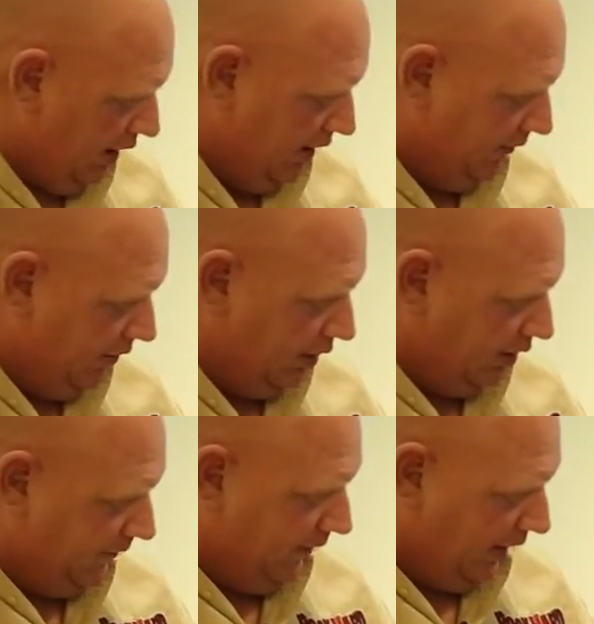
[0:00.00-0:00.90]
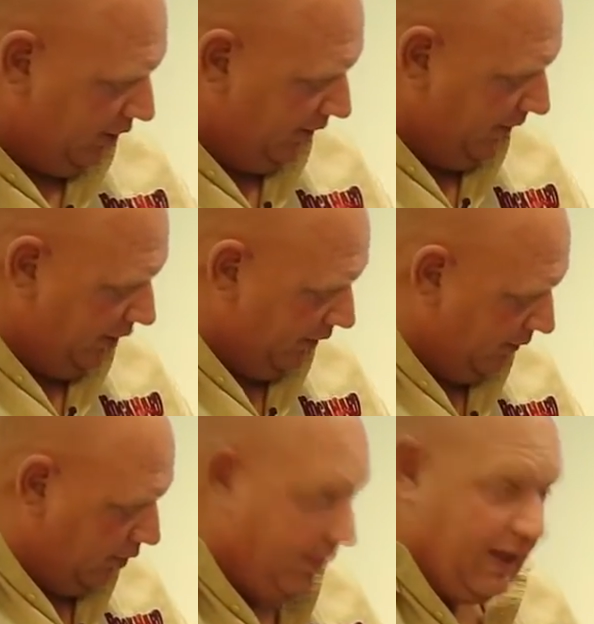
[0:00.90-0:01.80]
and if you look at the factory fender
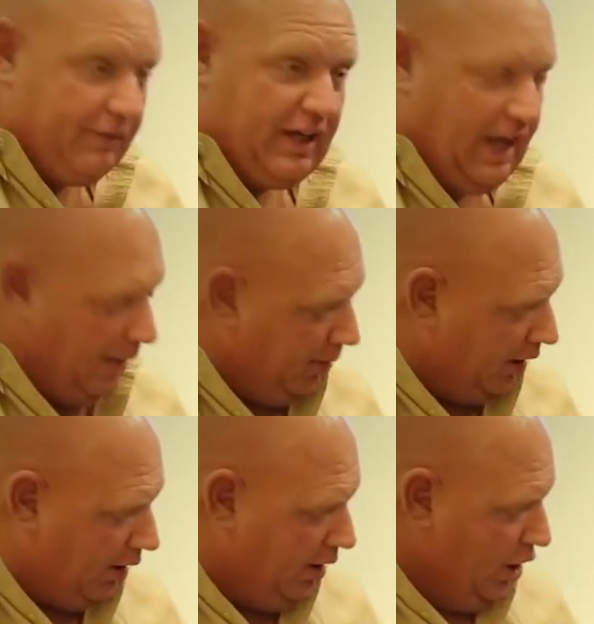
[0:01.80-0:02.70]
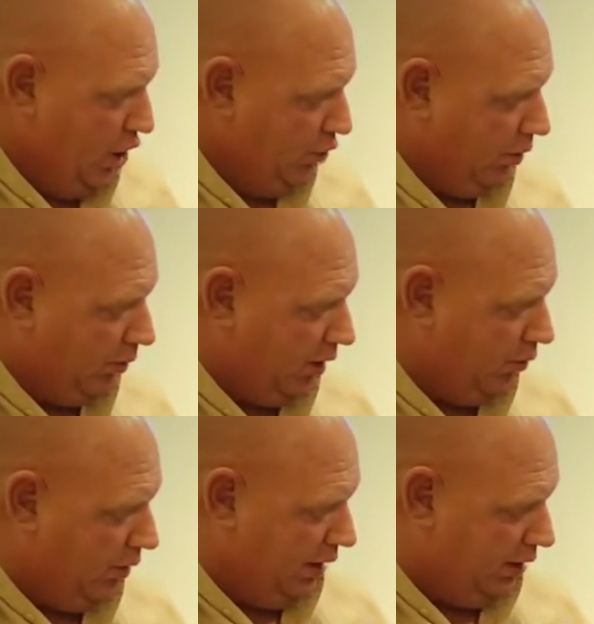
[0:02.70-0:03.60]
foil, we have a gap here. So what we're going to
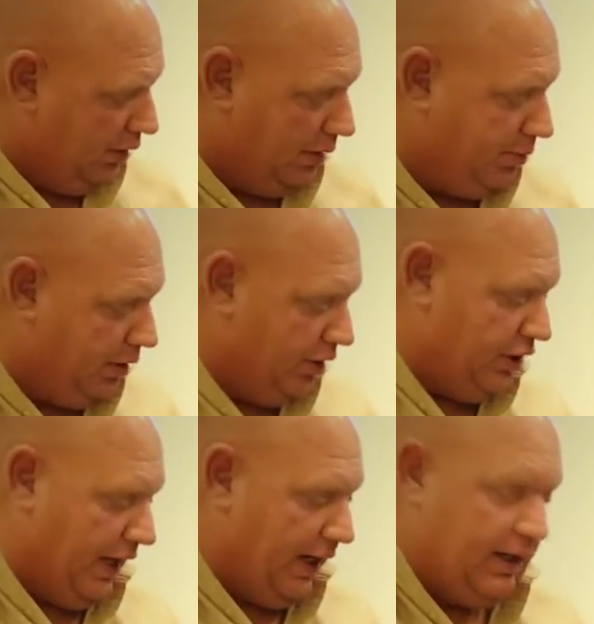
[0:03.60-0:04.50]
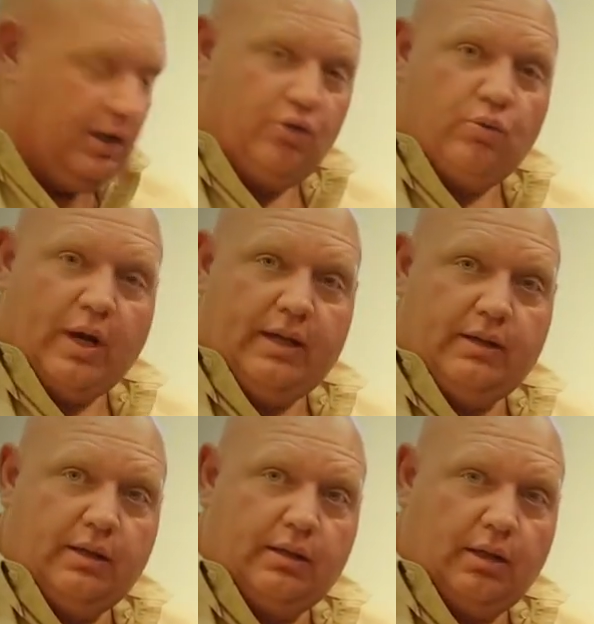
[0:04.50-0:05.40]
want to do is put a jack here and raise
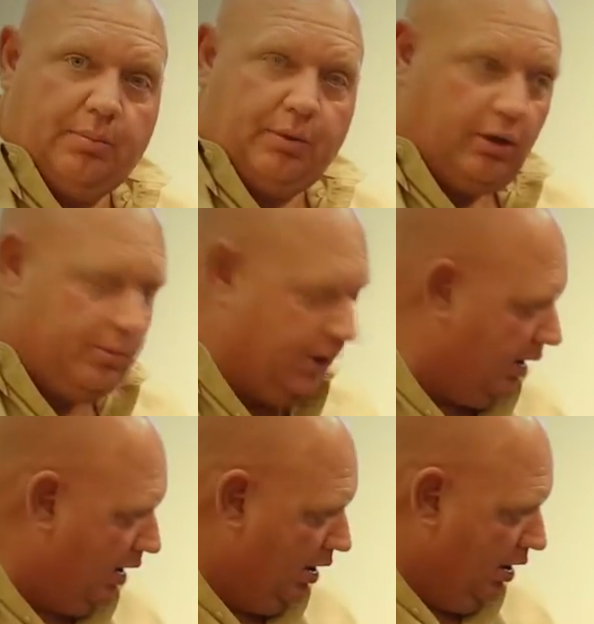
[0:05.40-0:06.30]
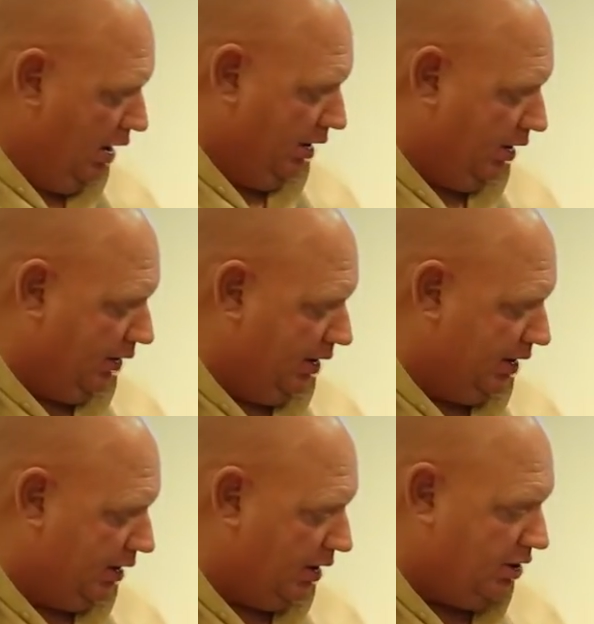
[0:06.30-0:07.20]
this up a little bit until this
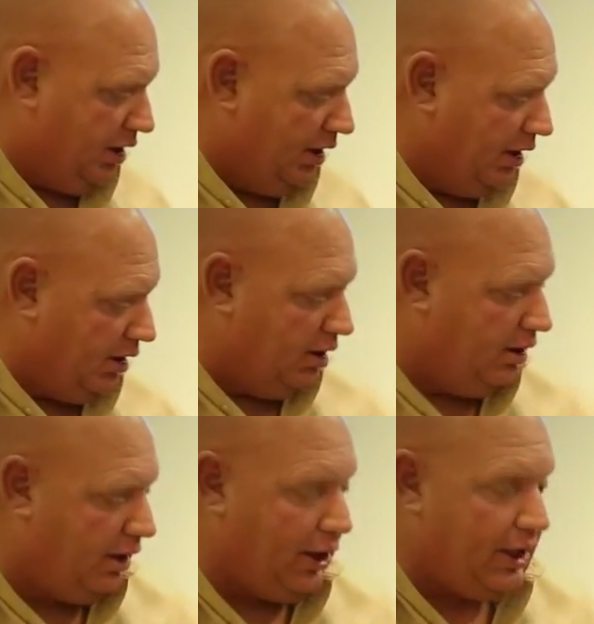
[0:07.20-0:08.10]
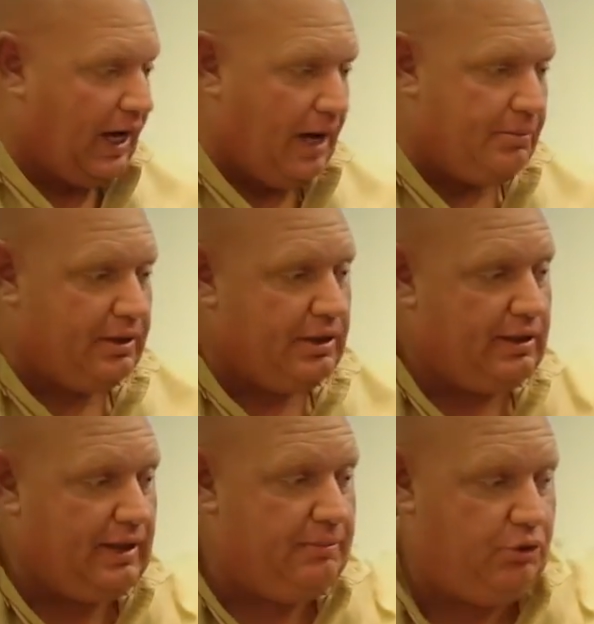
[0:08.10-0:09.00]
is touching here and our gap is the
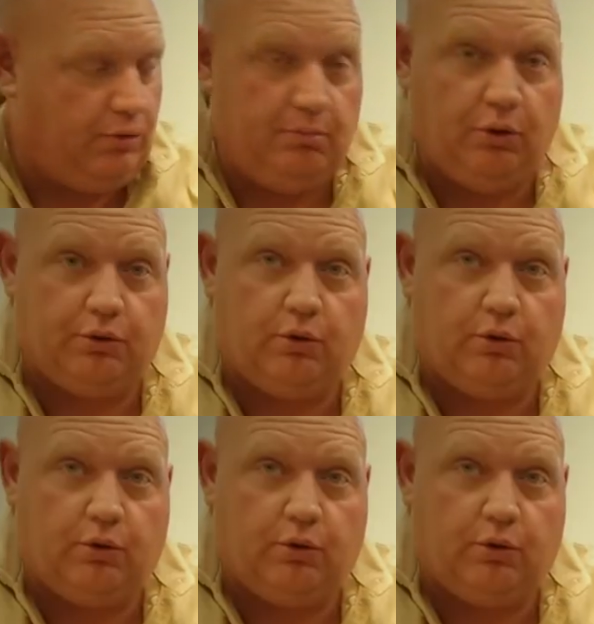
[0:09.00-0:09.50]
same between both